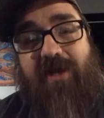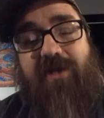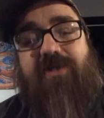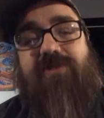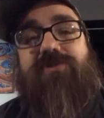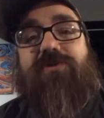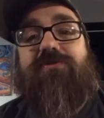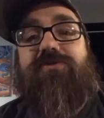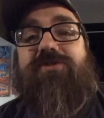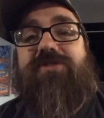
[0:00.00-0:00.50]

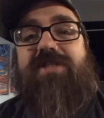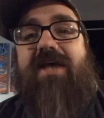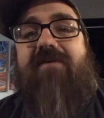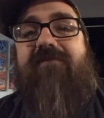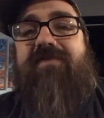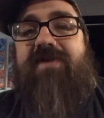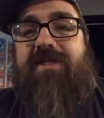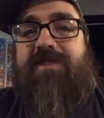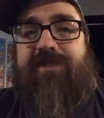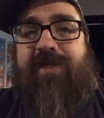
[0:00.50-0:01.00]
So
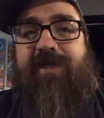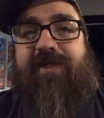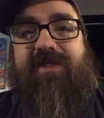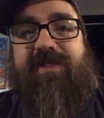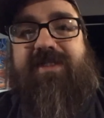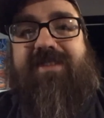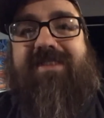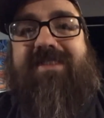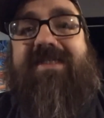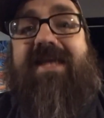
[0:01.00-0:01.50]
seven is like
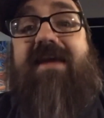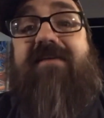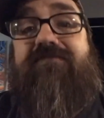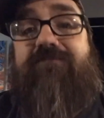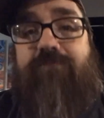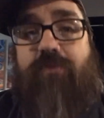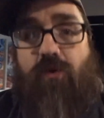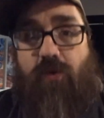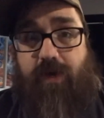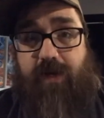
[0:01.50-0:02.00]
this
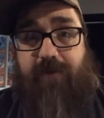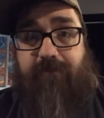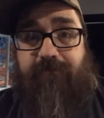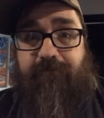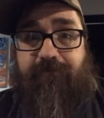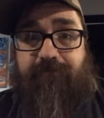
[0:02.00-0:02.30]
safe point.